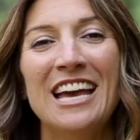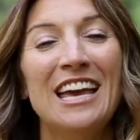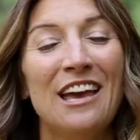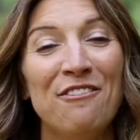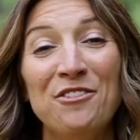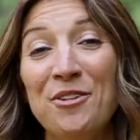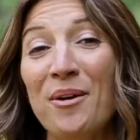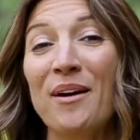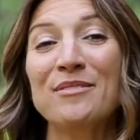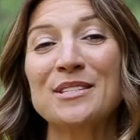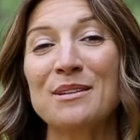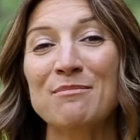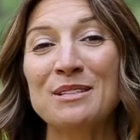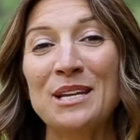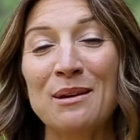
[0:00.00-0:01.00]
If you have
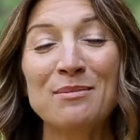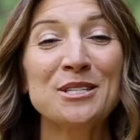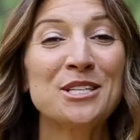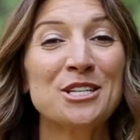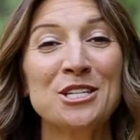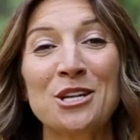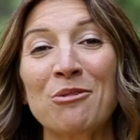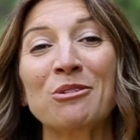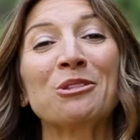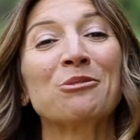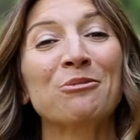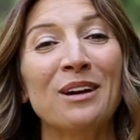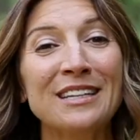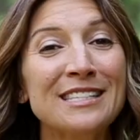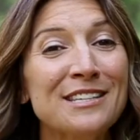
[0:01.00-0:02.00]
some tips to share with the
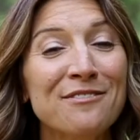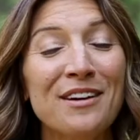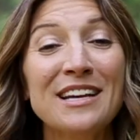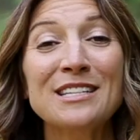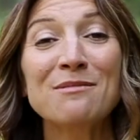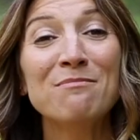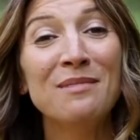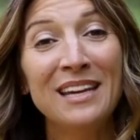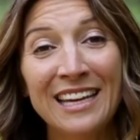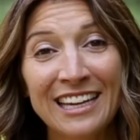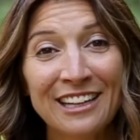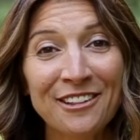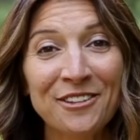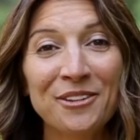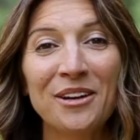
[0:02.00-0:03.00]
rest of us, me
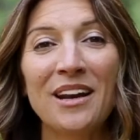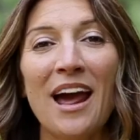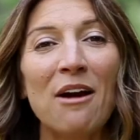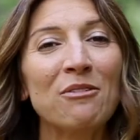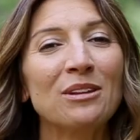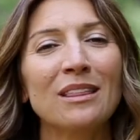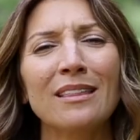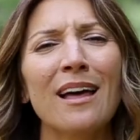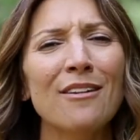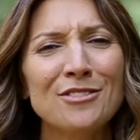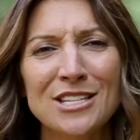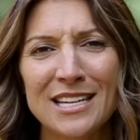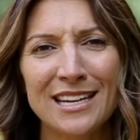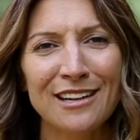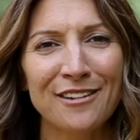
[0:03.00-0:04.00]
included, I would love
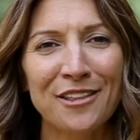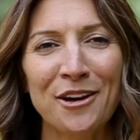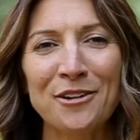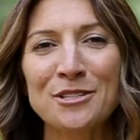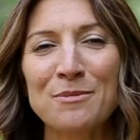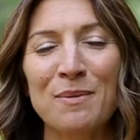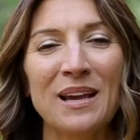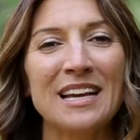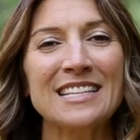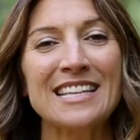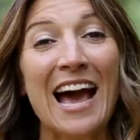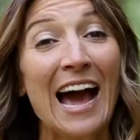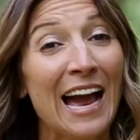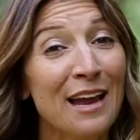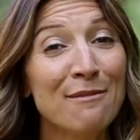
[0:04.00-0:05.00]
to hear those, because
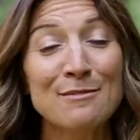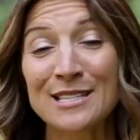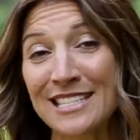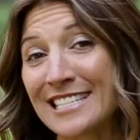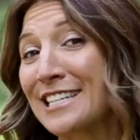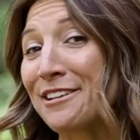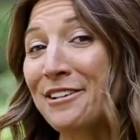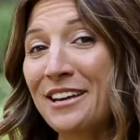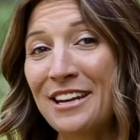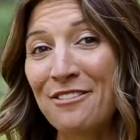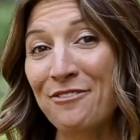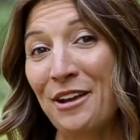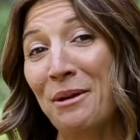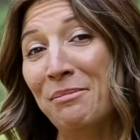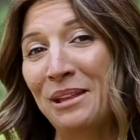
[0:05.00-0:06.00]
I'm still in a
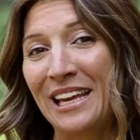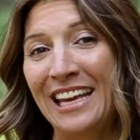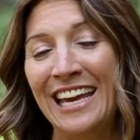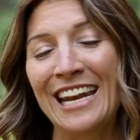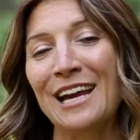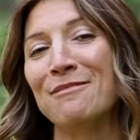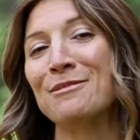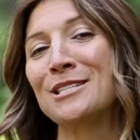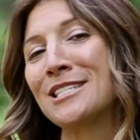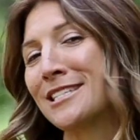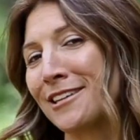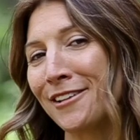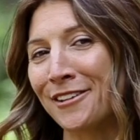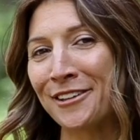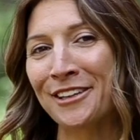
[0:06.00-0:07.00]
family and I'm
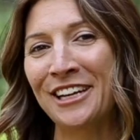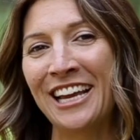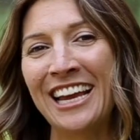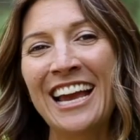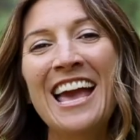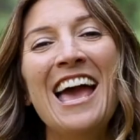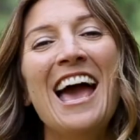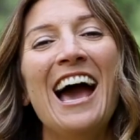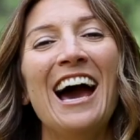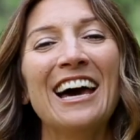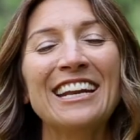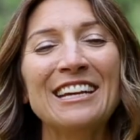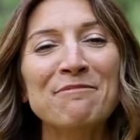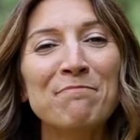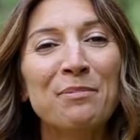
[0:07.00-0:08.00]
still learning how
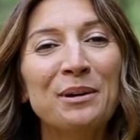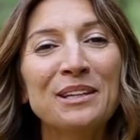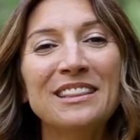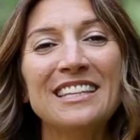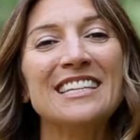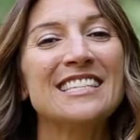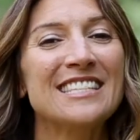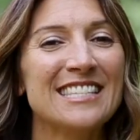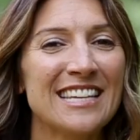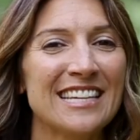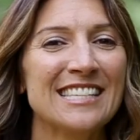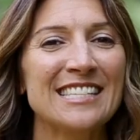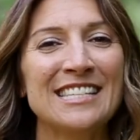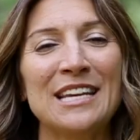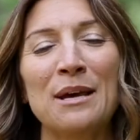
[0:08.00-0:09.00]
to put these
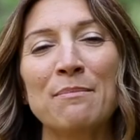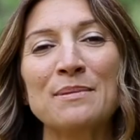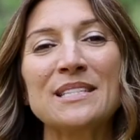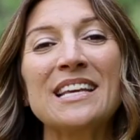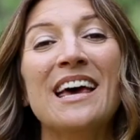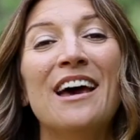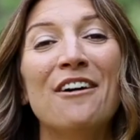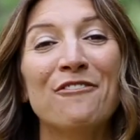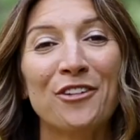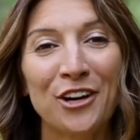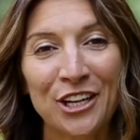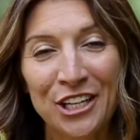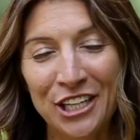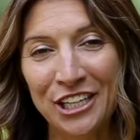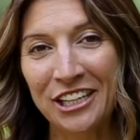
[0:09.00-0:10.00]
6 tips for a
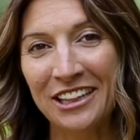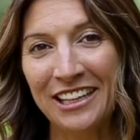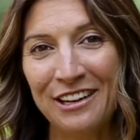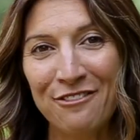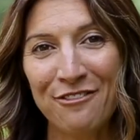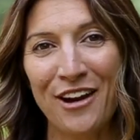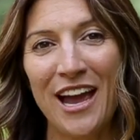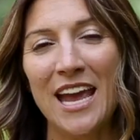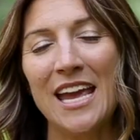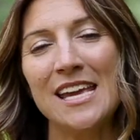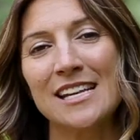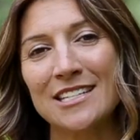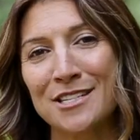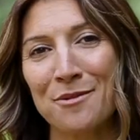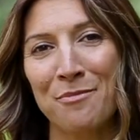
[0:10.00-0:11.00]
good, clean fight
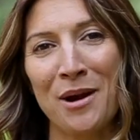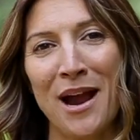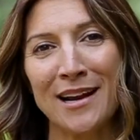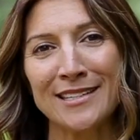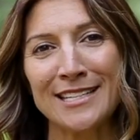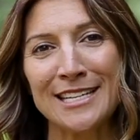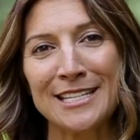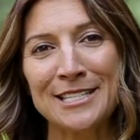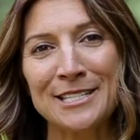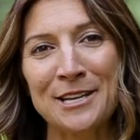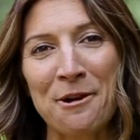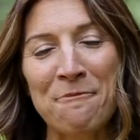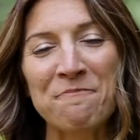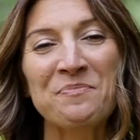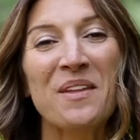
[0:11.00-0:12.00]
into practice.
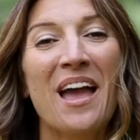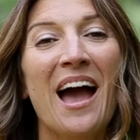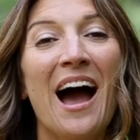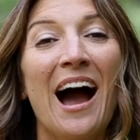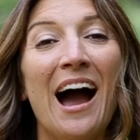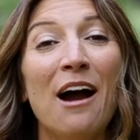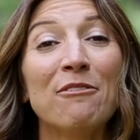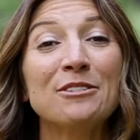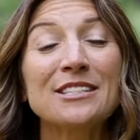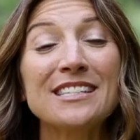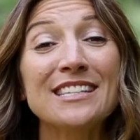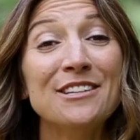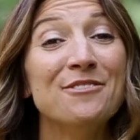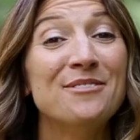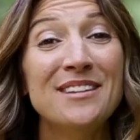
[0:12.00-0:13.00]
So I will
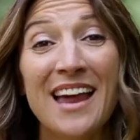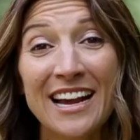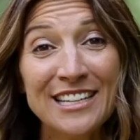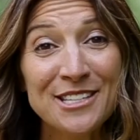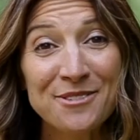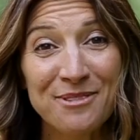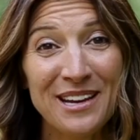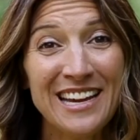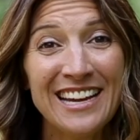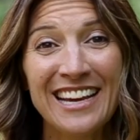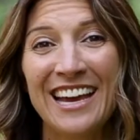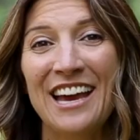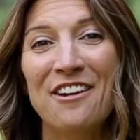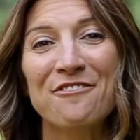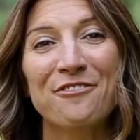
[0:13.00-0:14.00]
see you next week
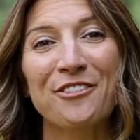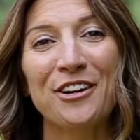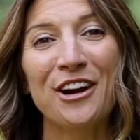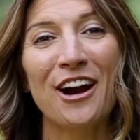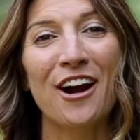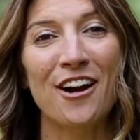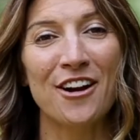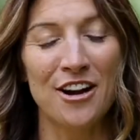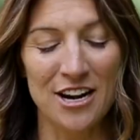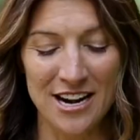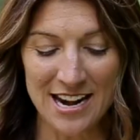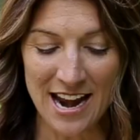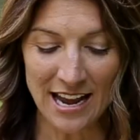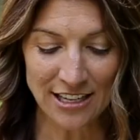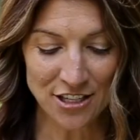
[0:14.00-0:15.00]
for our
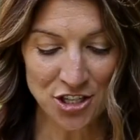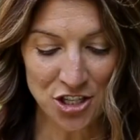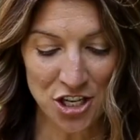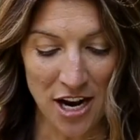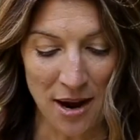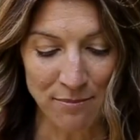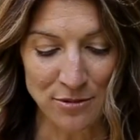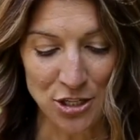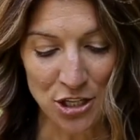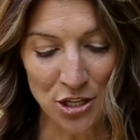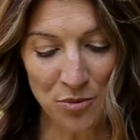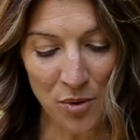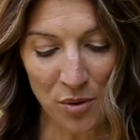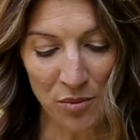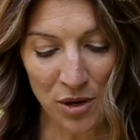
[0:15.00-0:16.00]
next chapter,
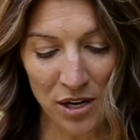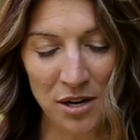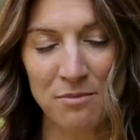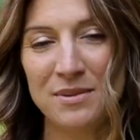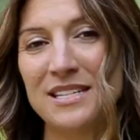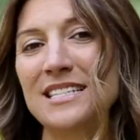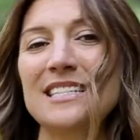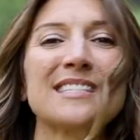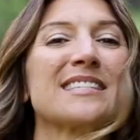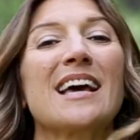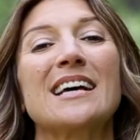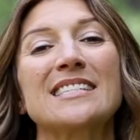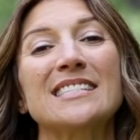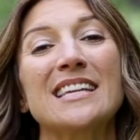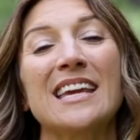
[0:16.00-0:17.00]
where we're going to be
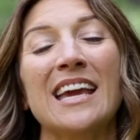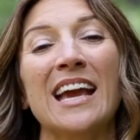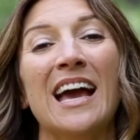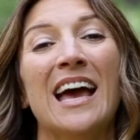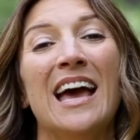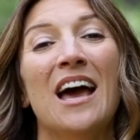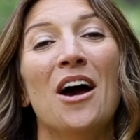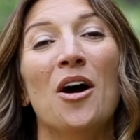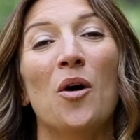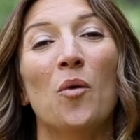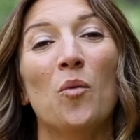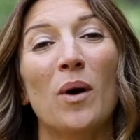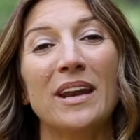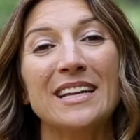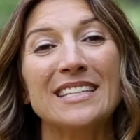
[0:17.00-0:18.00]
discussing
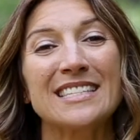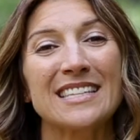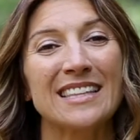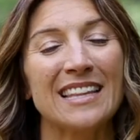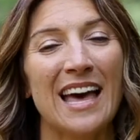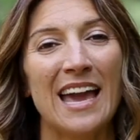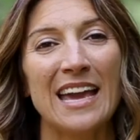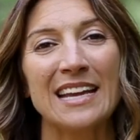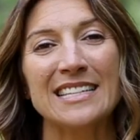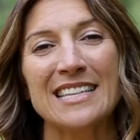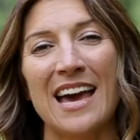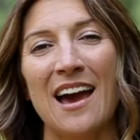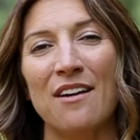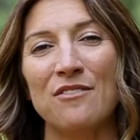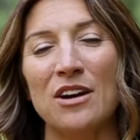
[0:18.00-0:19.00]
what it's like to
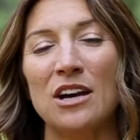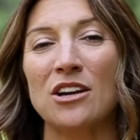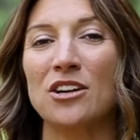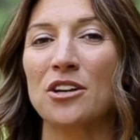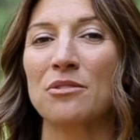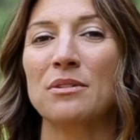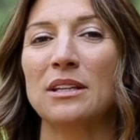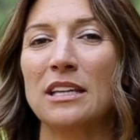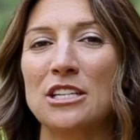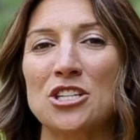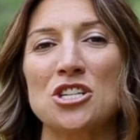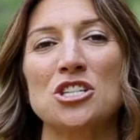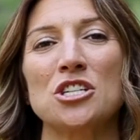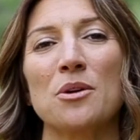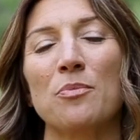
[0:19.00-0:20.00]
have a good
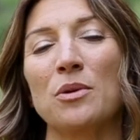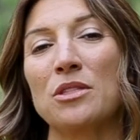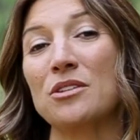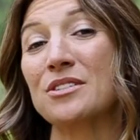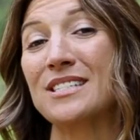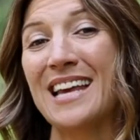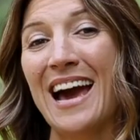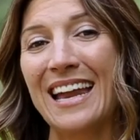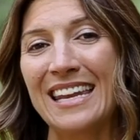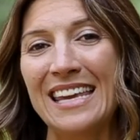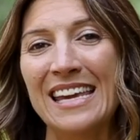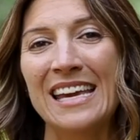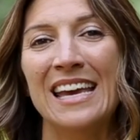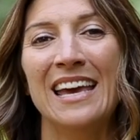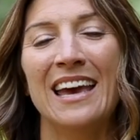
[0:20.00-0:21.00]
relationship with your
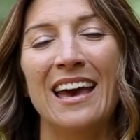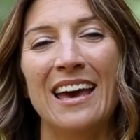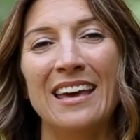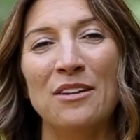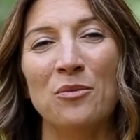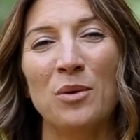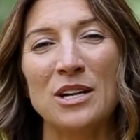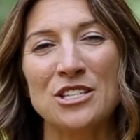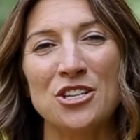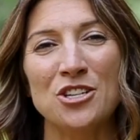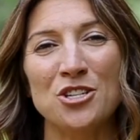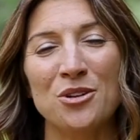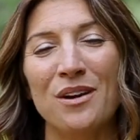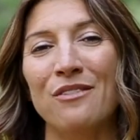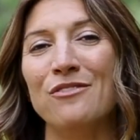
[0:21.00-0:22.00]
daddy and what to
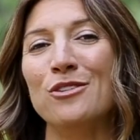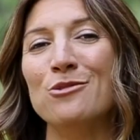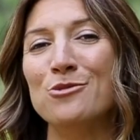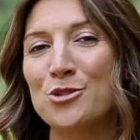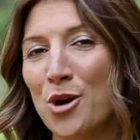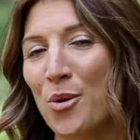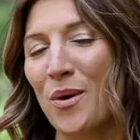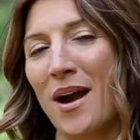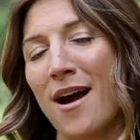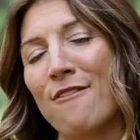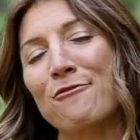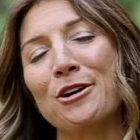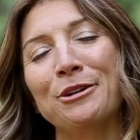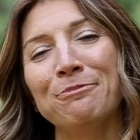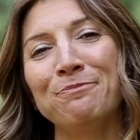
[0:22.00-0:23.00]
do if you don't
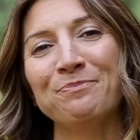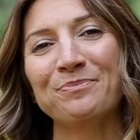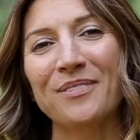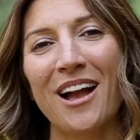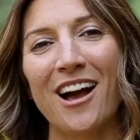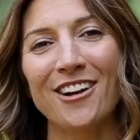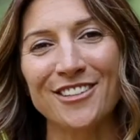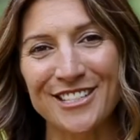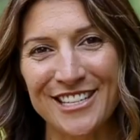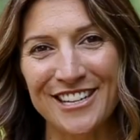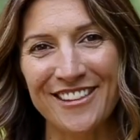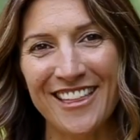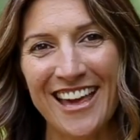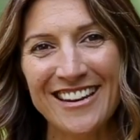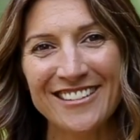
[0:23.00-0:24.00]
have one. I'll see
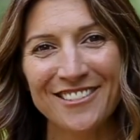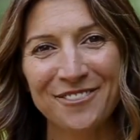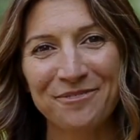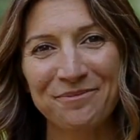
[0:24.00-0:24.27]
you then.